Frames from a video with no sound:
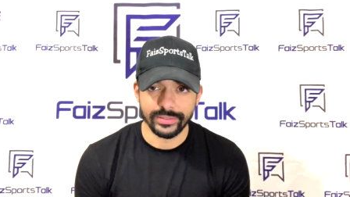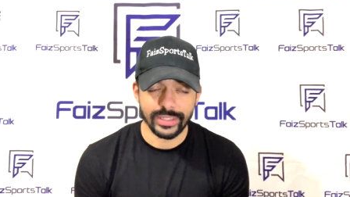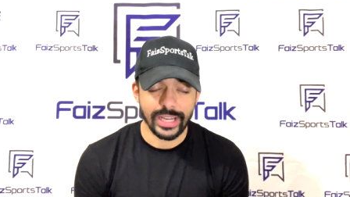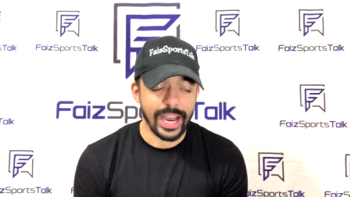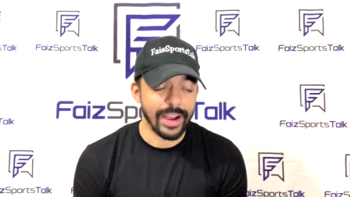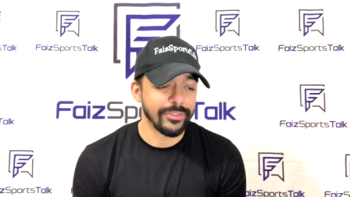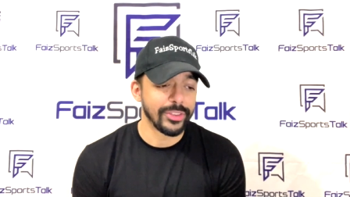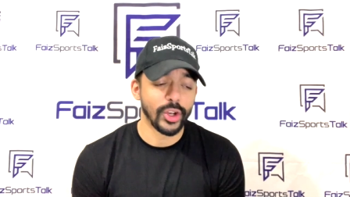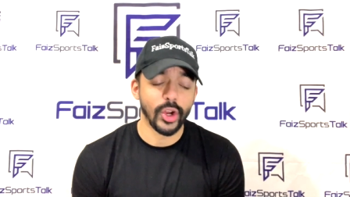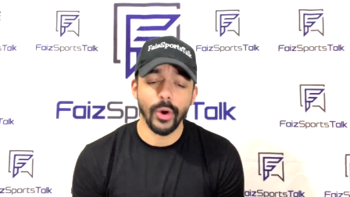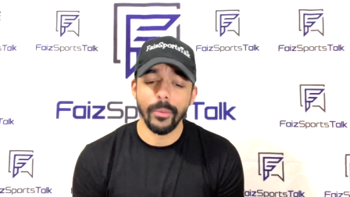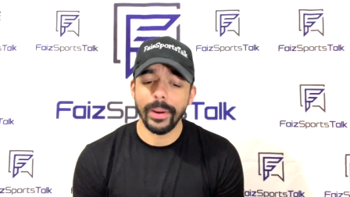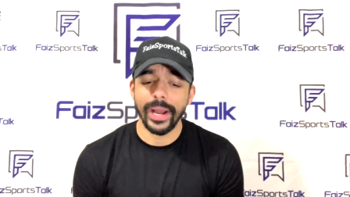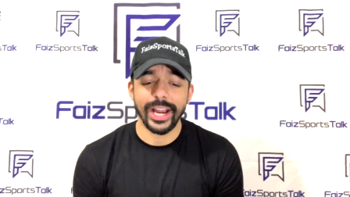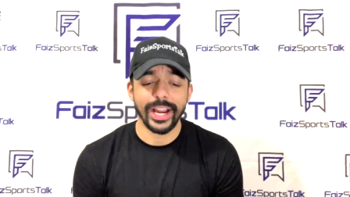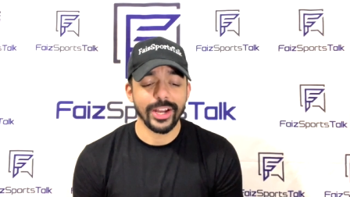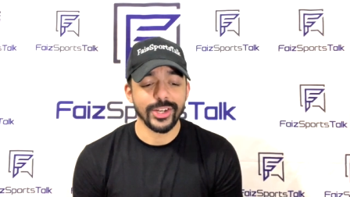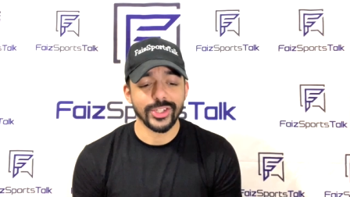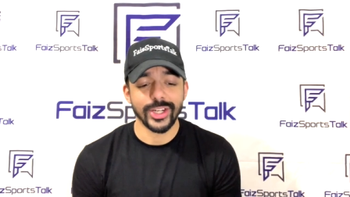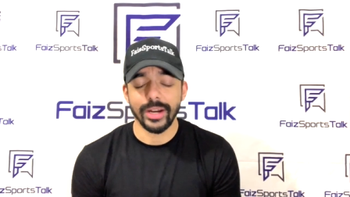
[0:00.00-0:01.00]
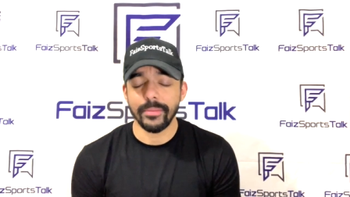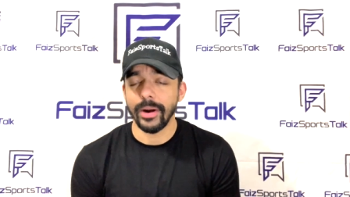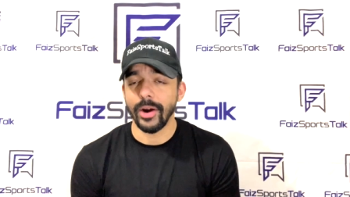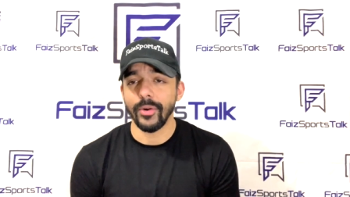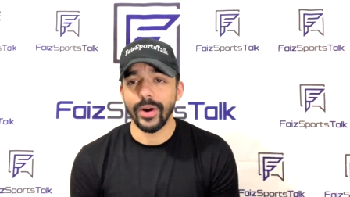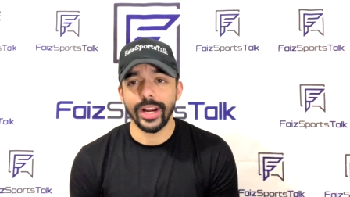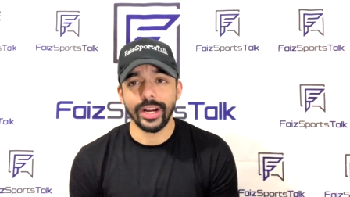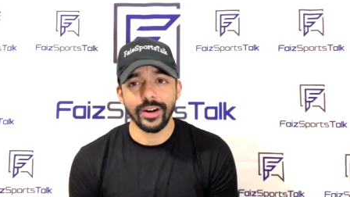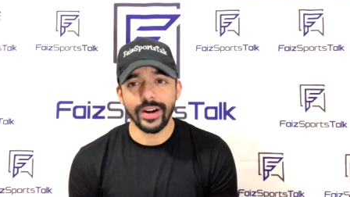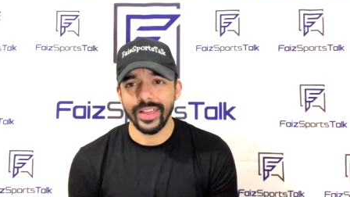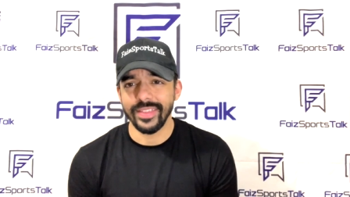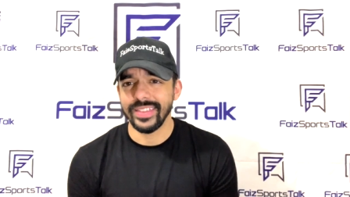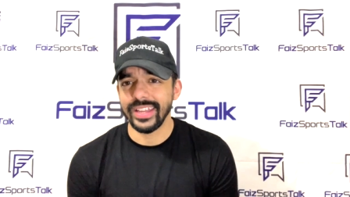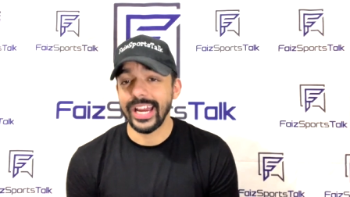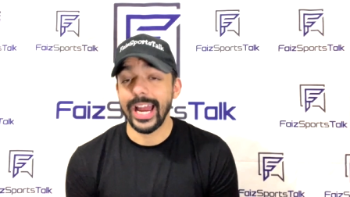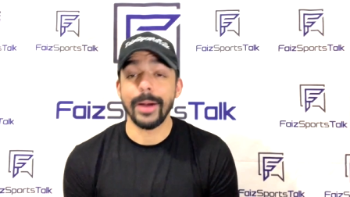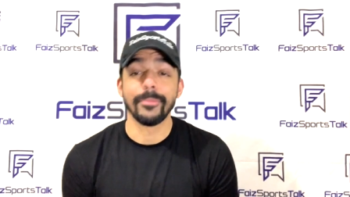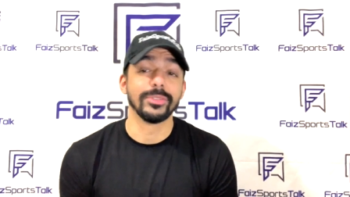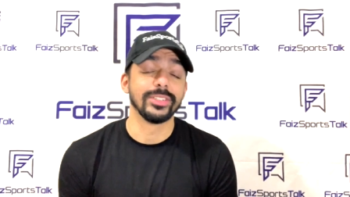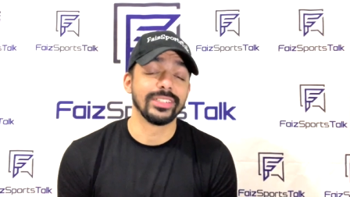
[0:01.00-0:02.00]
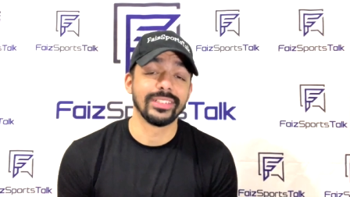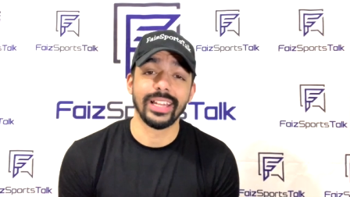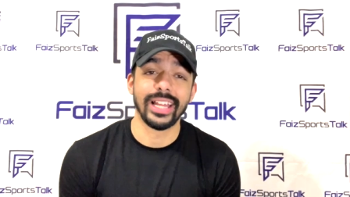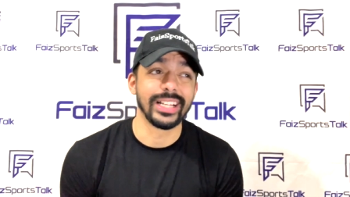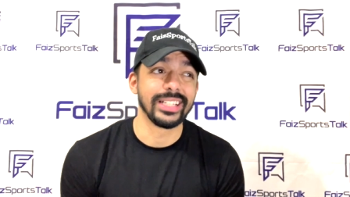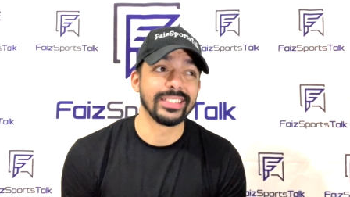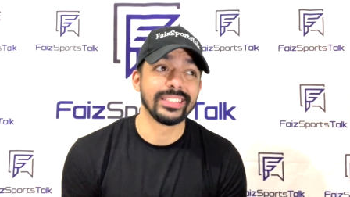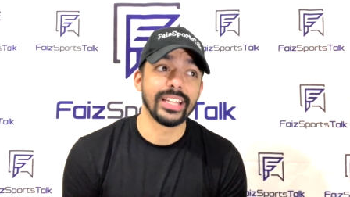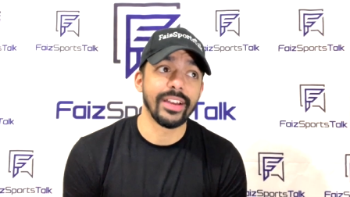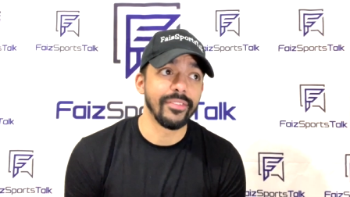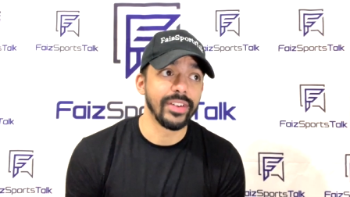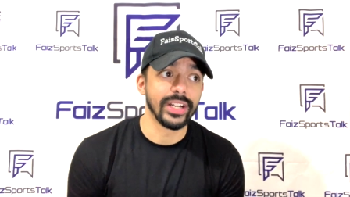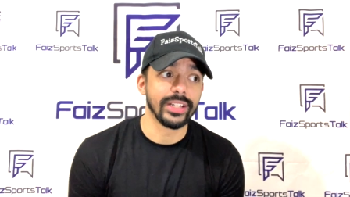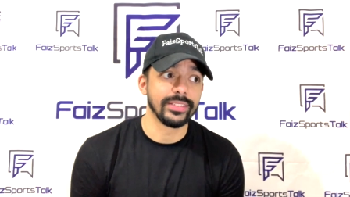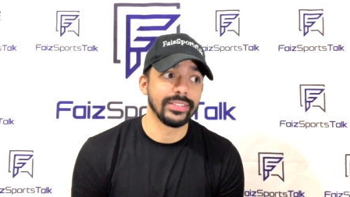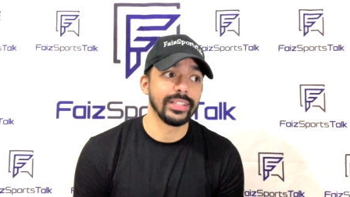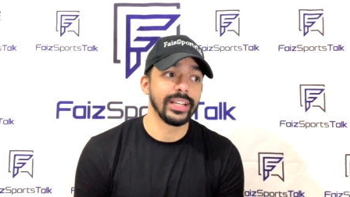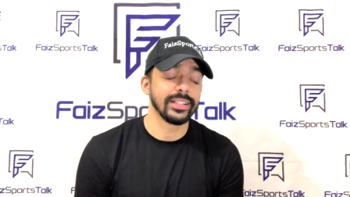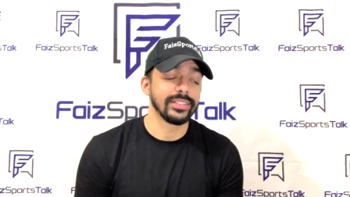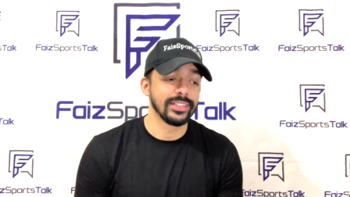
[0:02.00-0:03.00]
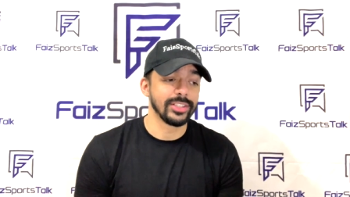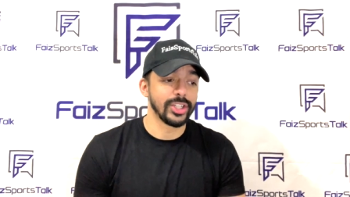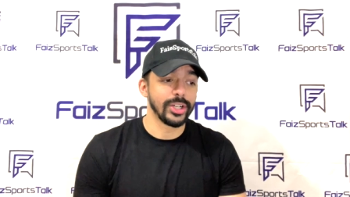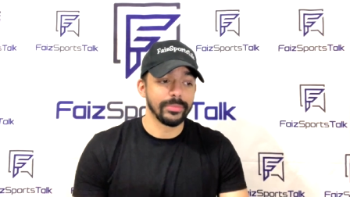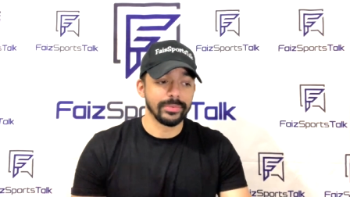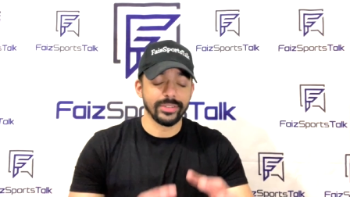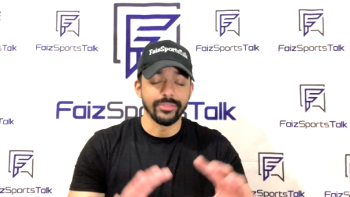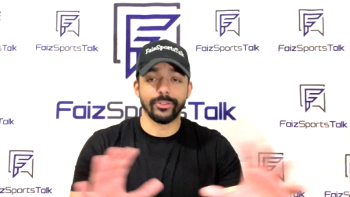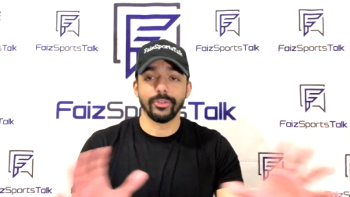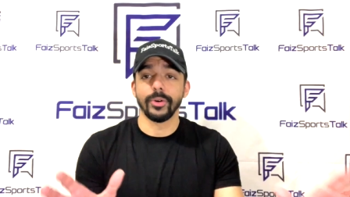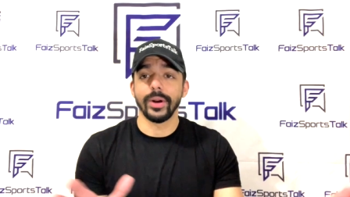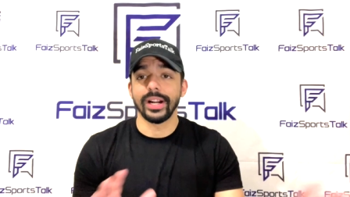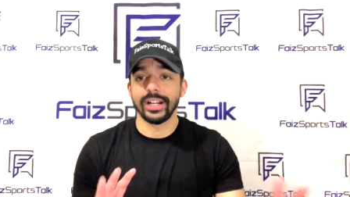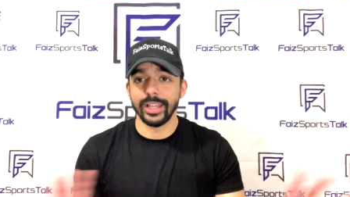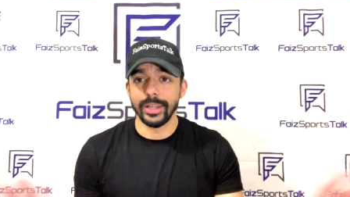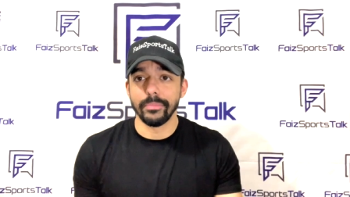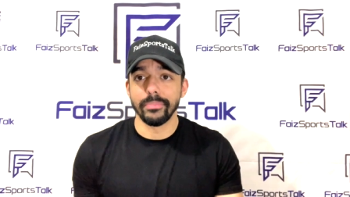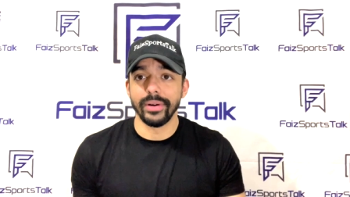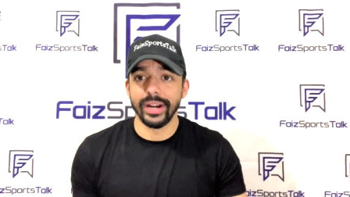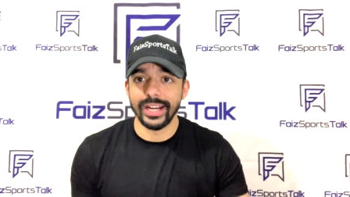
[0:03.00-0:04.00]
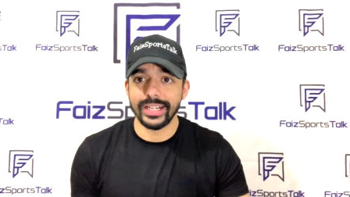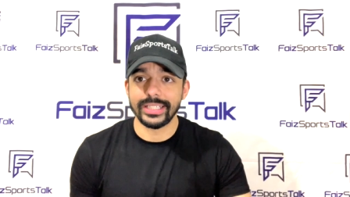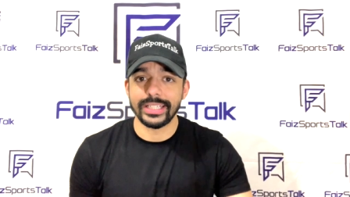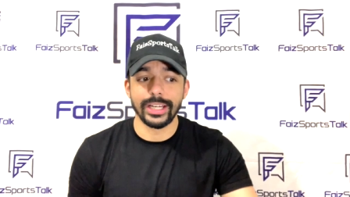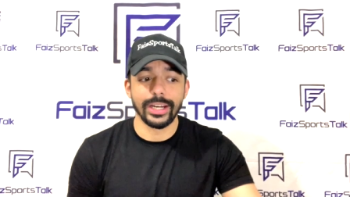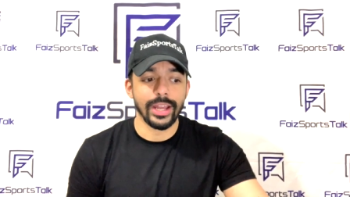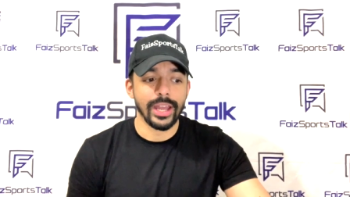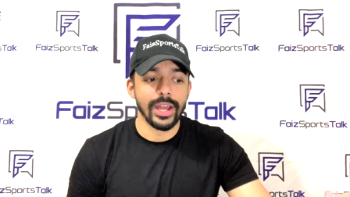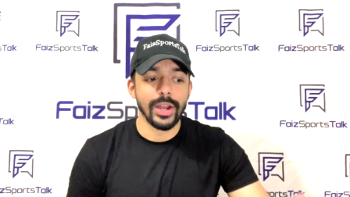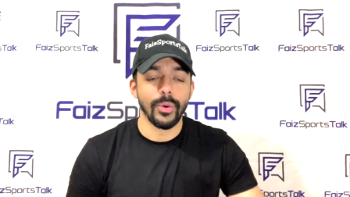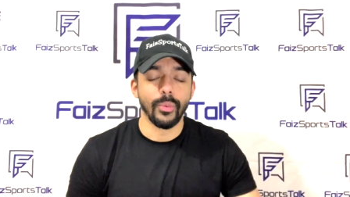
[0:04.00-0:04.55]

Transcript: I have to go back and check my record. I think I'm like seven and six in terms of correctly predicted